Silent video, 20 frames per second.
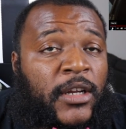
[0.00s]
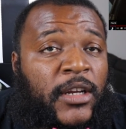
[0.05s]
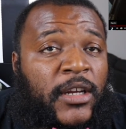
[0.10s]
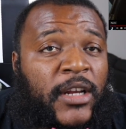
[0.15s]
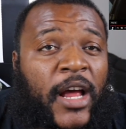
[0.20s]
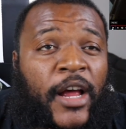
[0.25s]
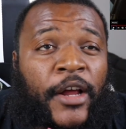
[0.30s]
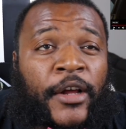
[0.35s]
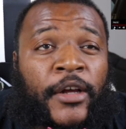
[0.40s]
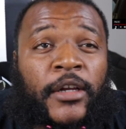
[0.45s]

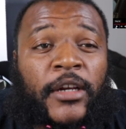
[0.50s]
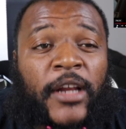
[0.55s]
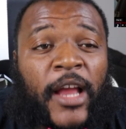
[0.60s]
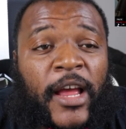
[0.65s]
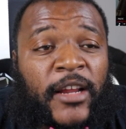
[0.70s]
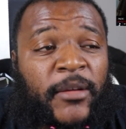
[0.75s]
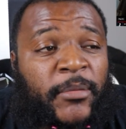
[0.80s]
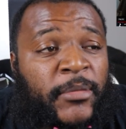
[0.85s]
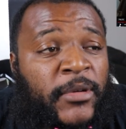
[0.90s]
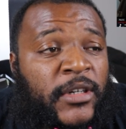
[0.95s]
not hood
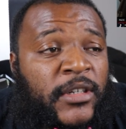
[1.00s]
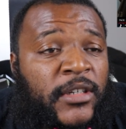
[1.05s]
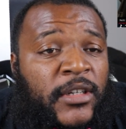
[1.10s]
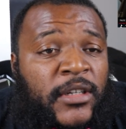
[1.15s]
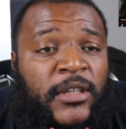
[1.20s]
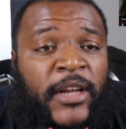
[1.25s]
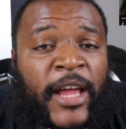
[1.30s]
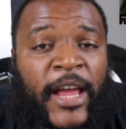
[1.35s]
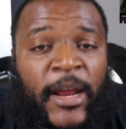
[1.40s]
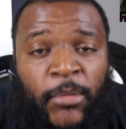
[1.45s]
like, but
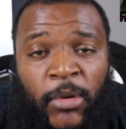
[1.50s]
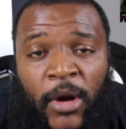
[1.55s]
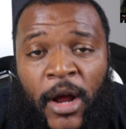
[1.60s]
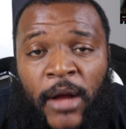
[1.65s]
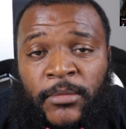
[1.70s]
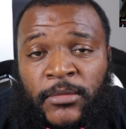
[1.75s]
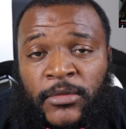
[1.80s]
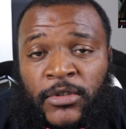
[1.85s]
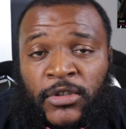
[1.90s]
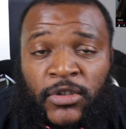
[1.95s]
had
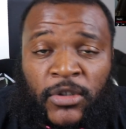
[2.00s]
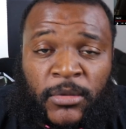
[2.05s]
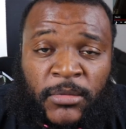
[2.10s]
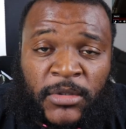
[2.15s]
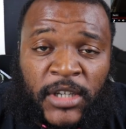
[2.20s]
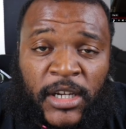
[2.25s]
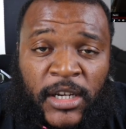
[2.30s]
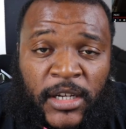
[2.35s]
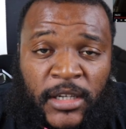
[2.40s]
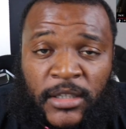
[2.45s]
problems. You know what
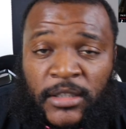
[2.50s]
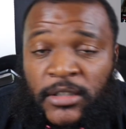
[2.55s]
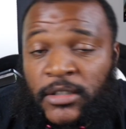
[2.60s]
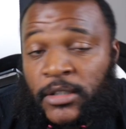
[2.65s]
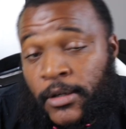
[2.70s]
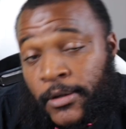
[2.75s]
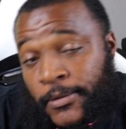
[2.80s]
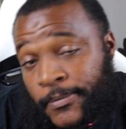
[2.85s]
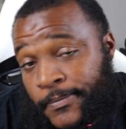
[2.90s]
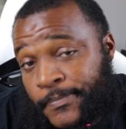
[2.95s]
I'm saying?
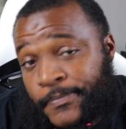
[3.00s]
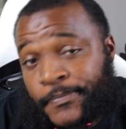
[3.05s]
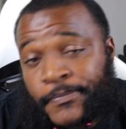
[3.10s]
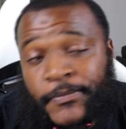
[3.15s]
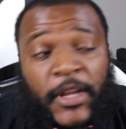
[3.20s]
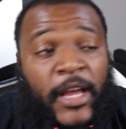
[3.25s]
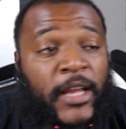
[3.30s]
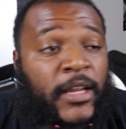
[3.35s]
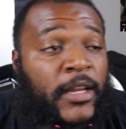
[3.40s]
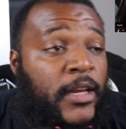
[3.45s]
So
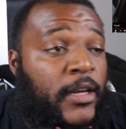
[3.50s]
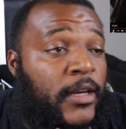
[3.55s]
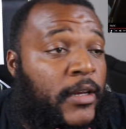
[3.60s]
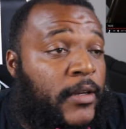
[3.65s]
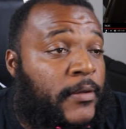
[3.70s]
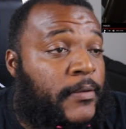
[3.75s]
I get it.